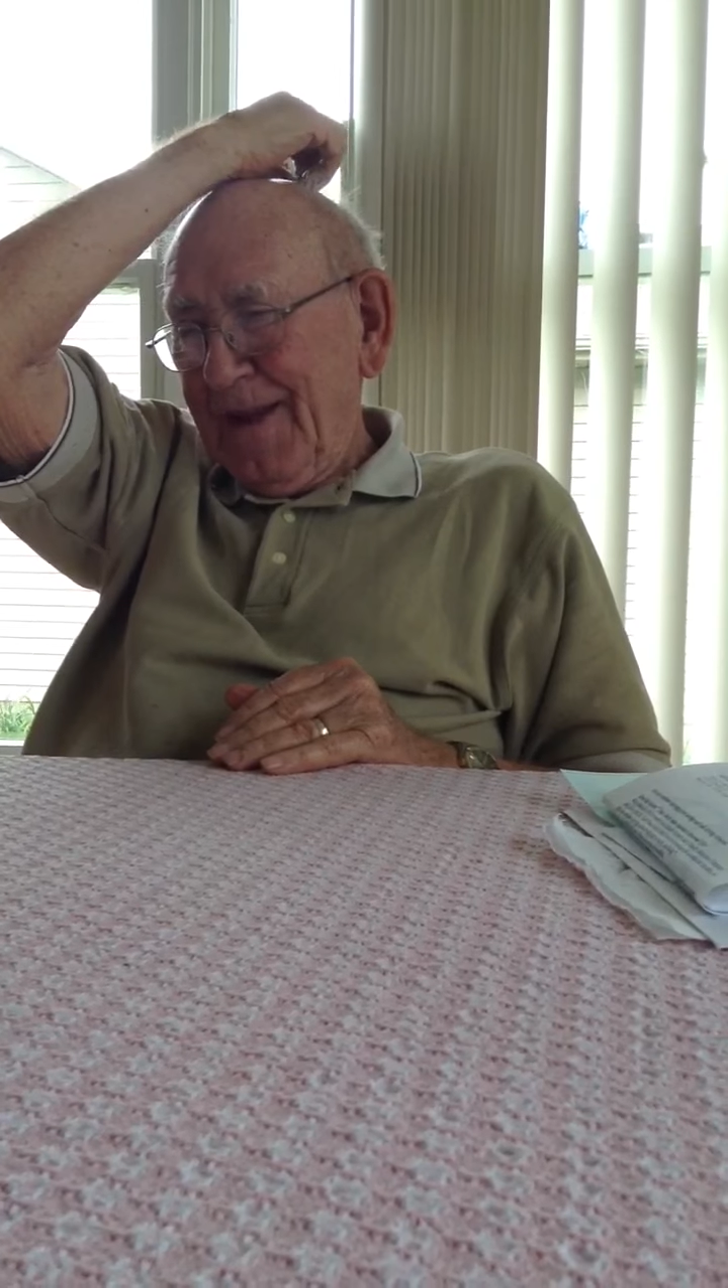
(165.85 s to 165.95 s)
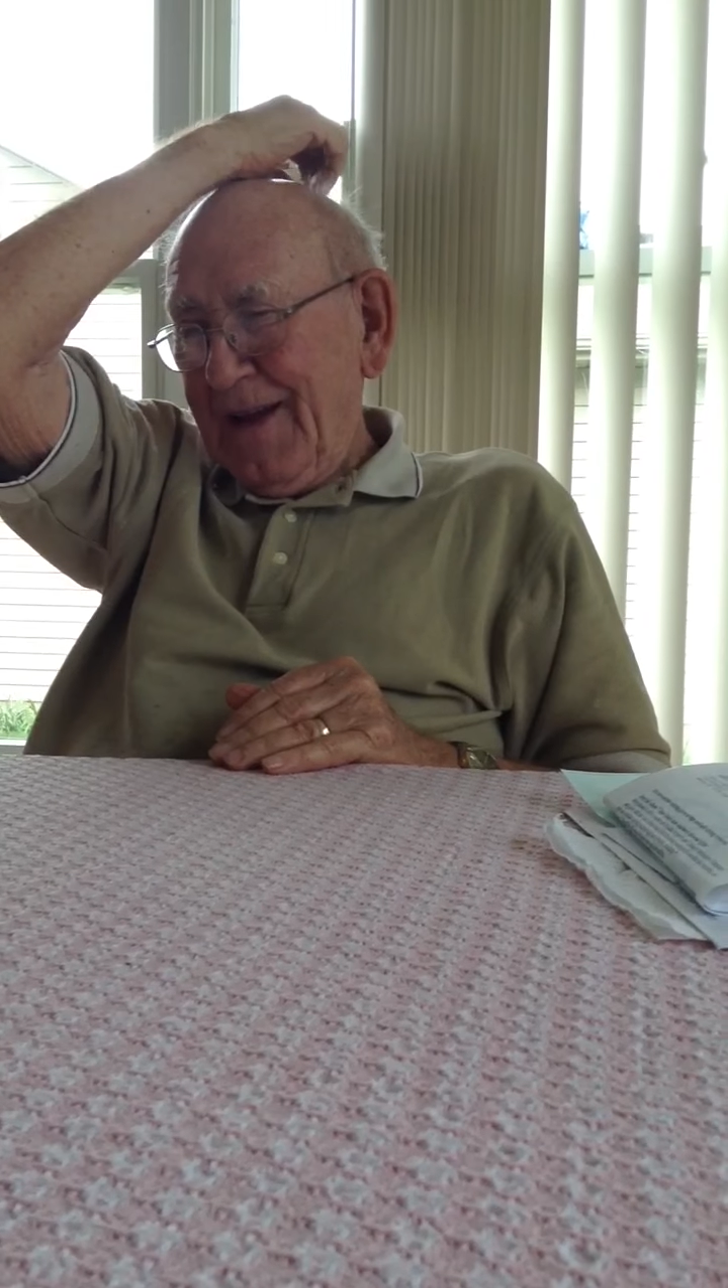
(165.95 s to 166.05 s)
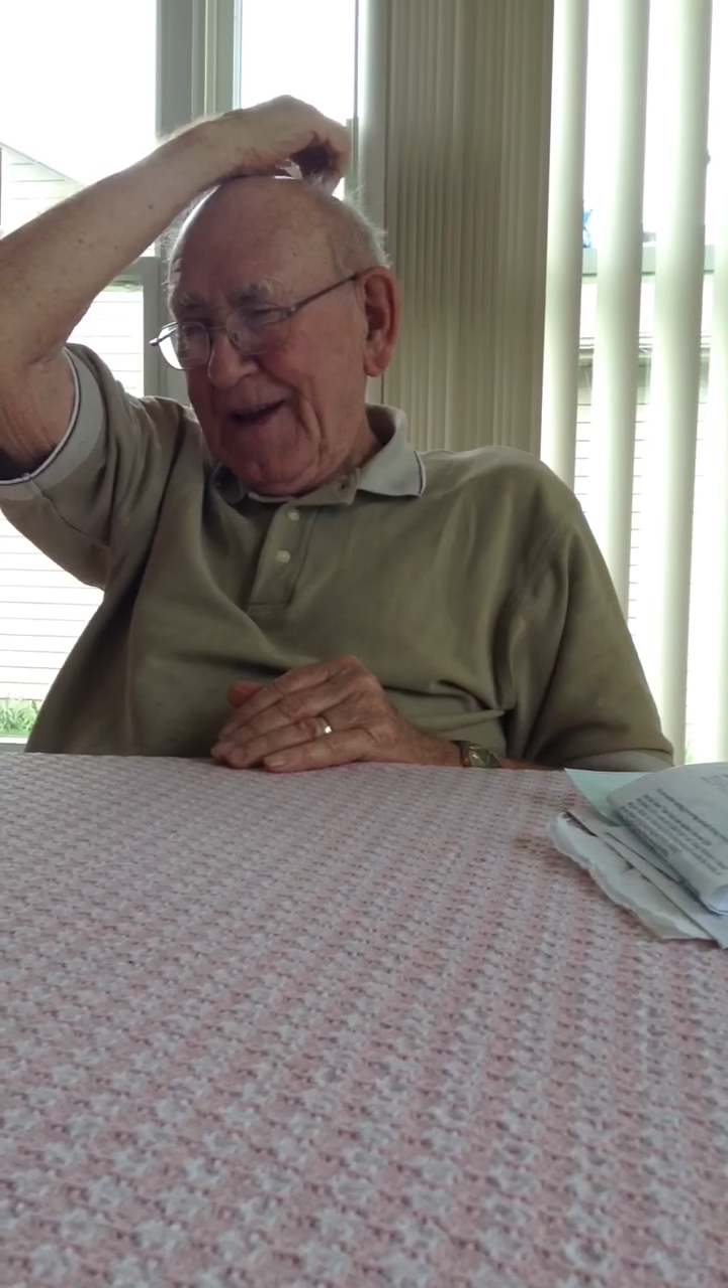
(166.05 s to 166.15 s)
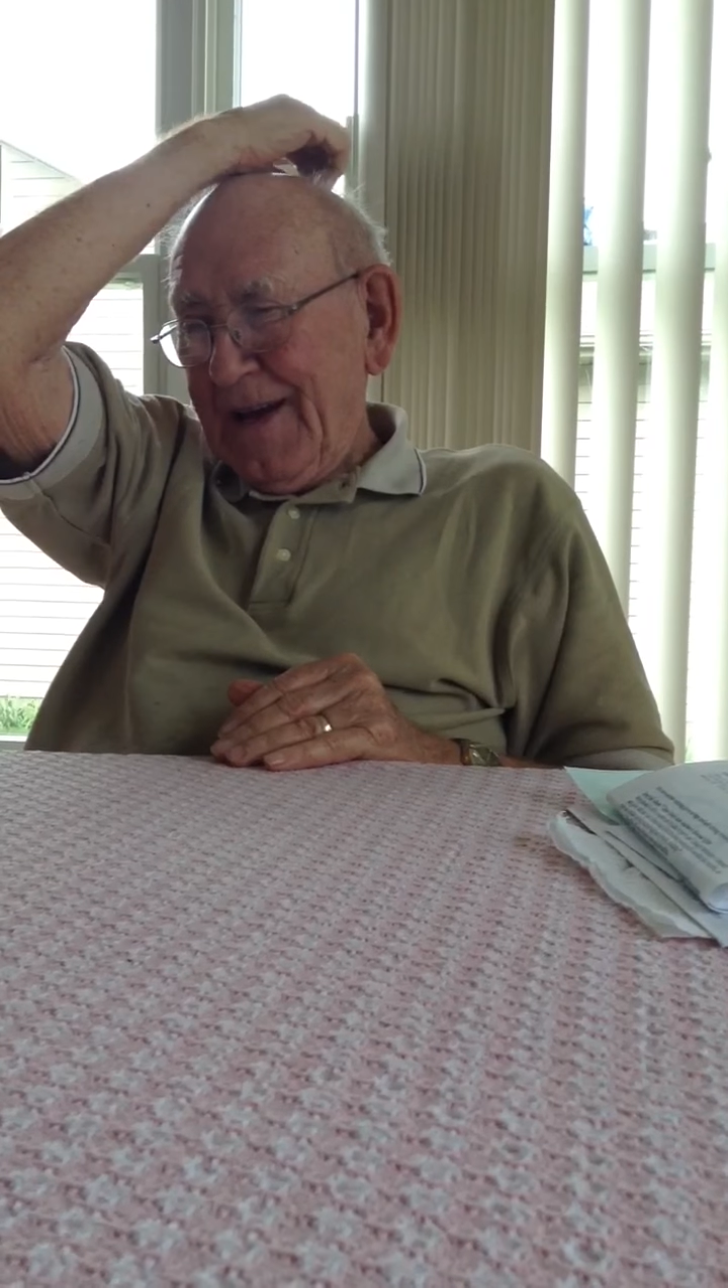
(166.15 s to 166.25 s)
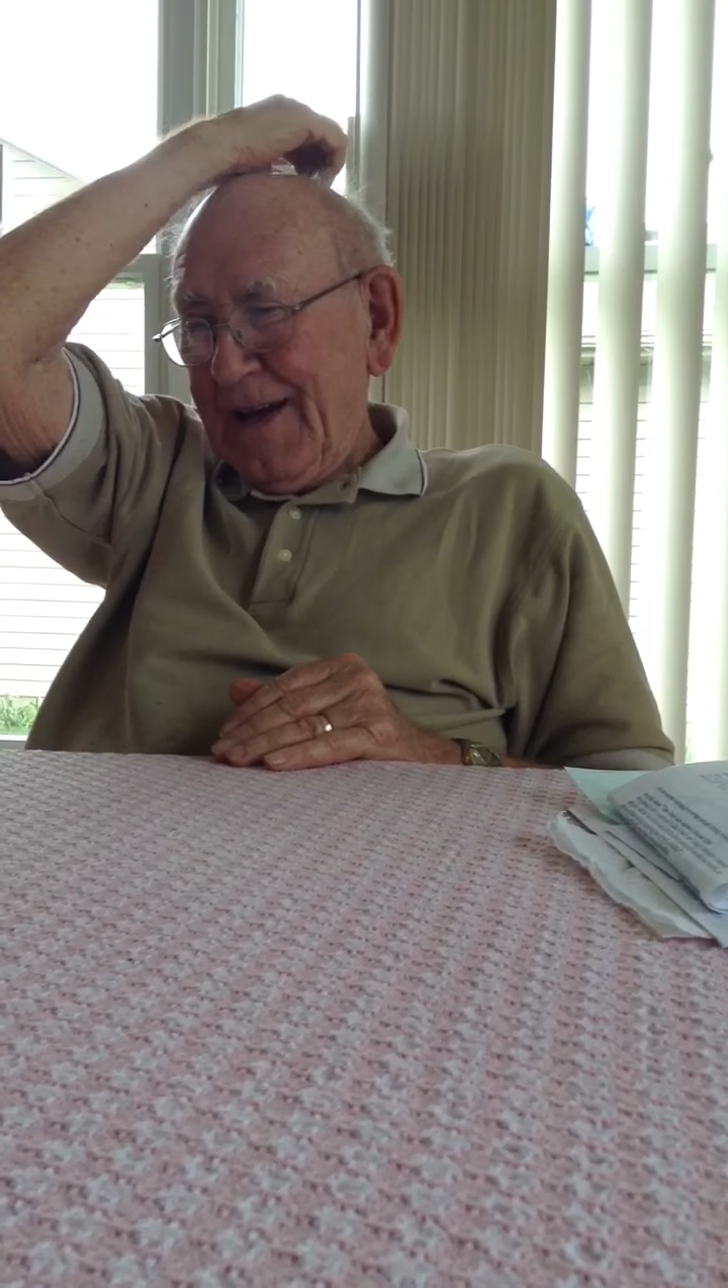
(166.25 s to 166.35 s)

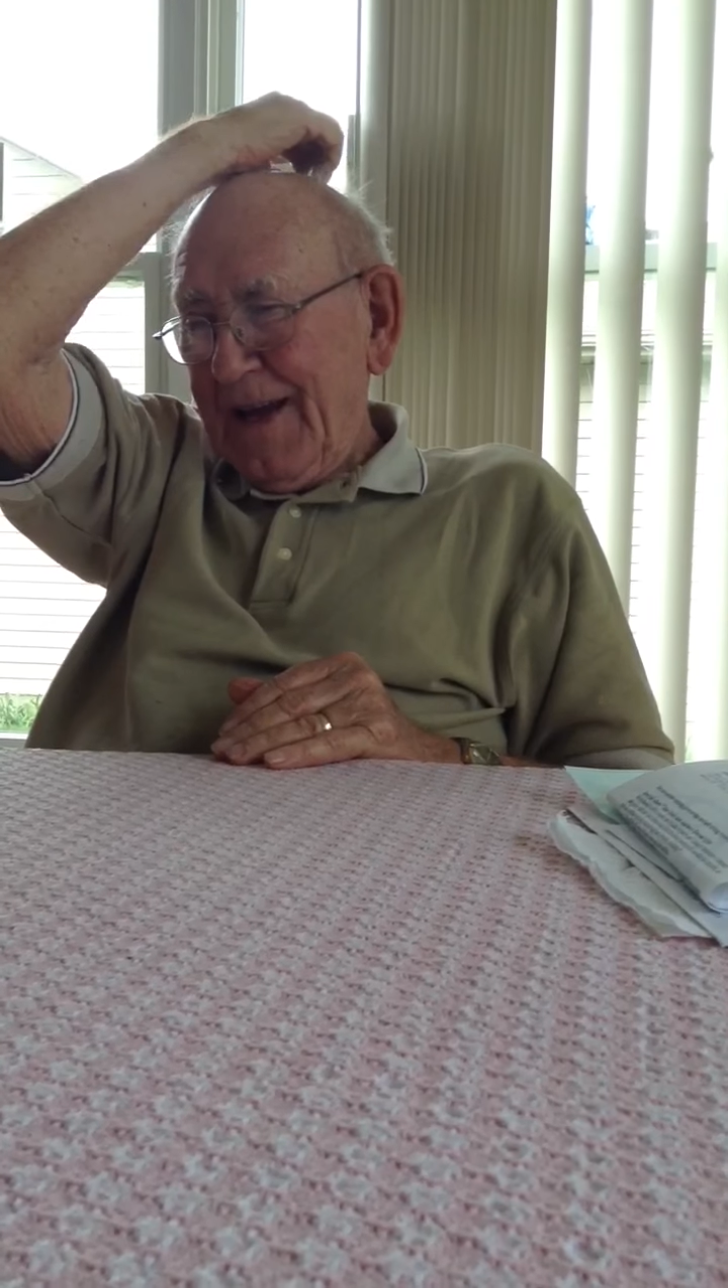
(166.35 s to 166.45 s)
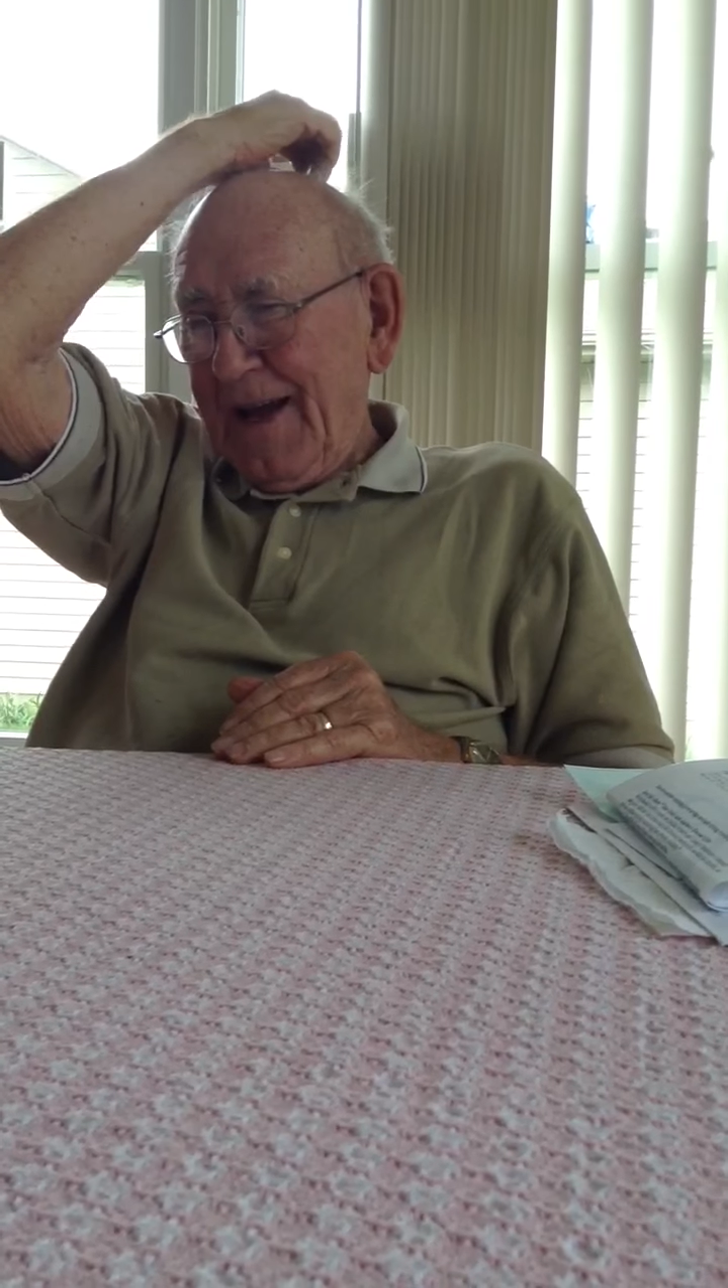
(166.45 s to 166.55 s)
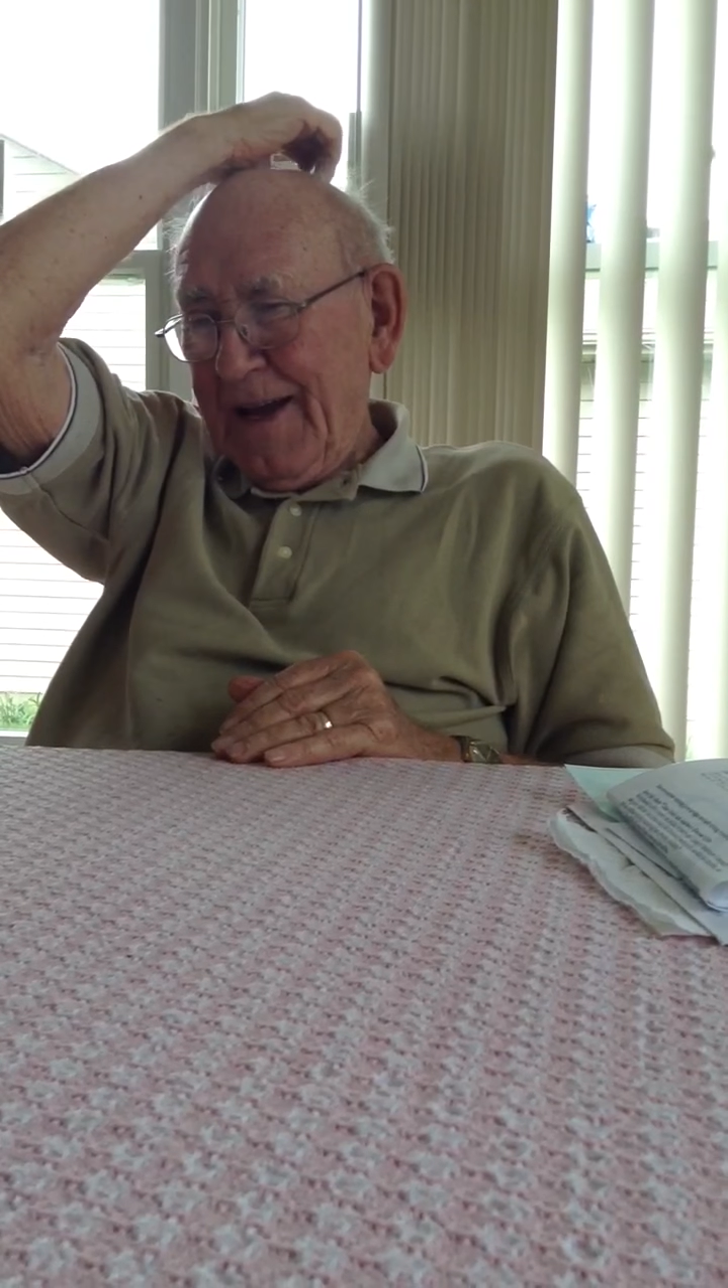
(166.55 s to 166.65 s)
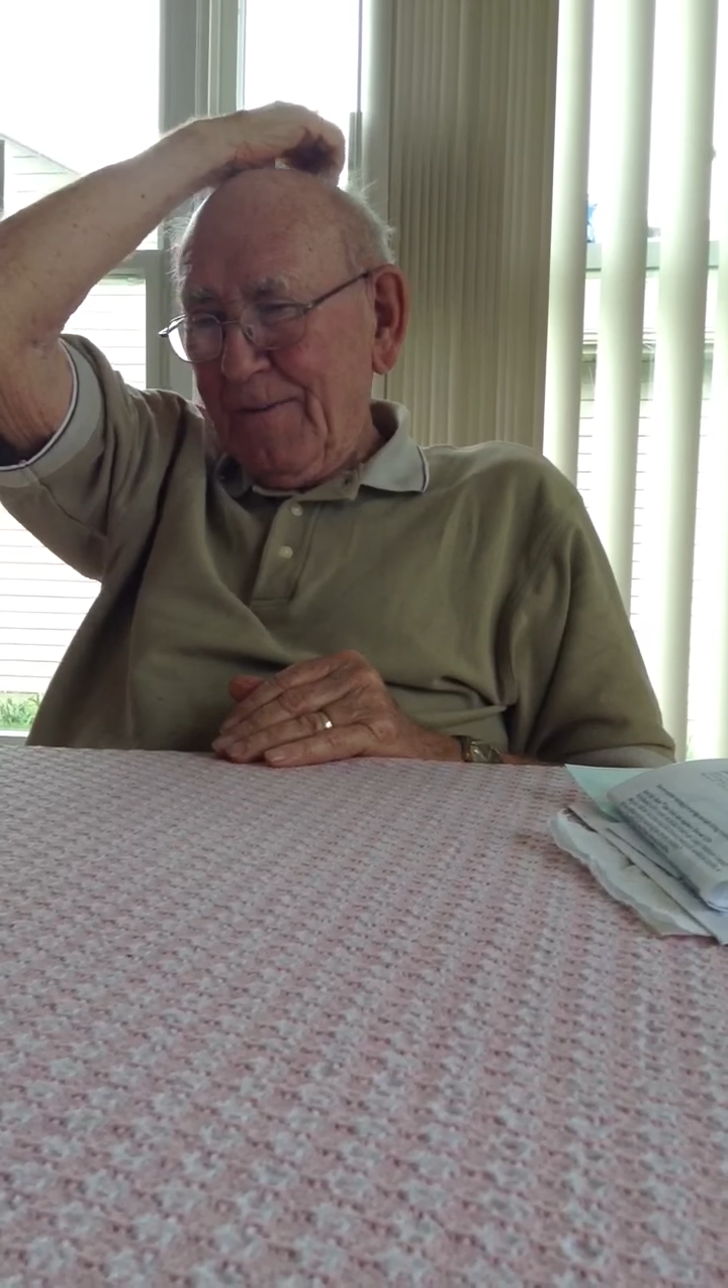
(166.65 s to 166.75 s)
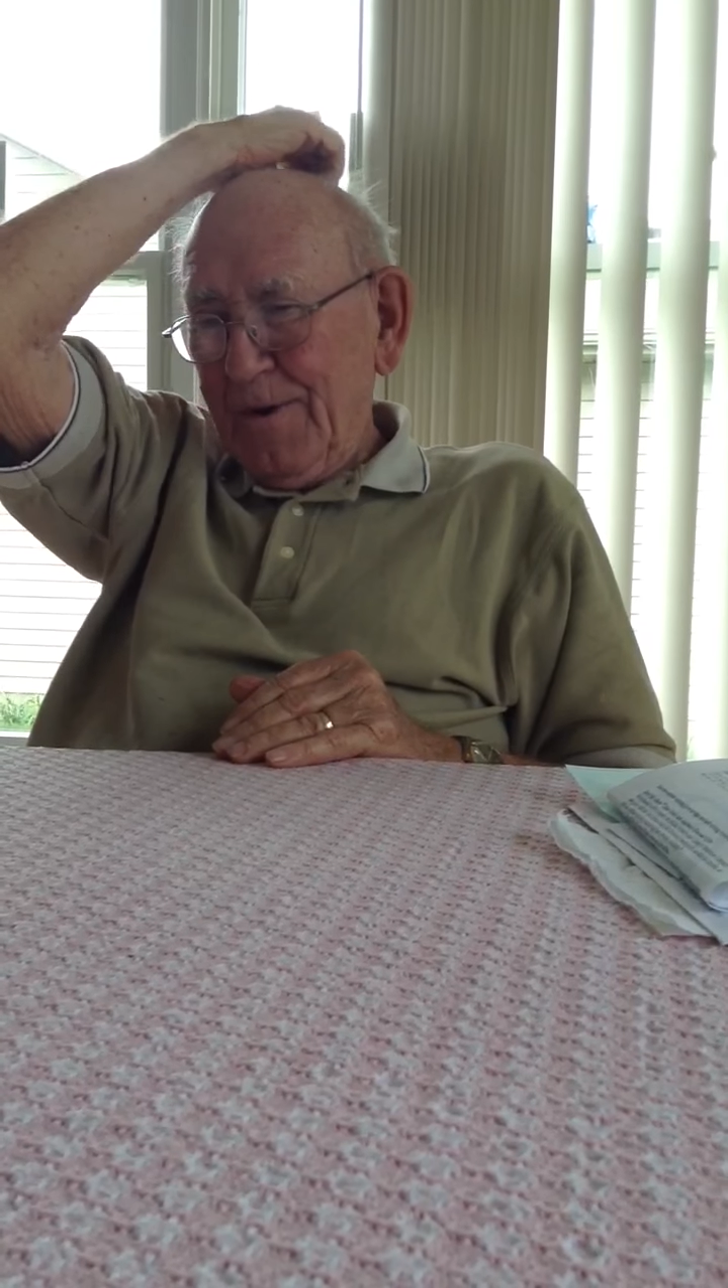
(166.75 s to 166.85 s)
I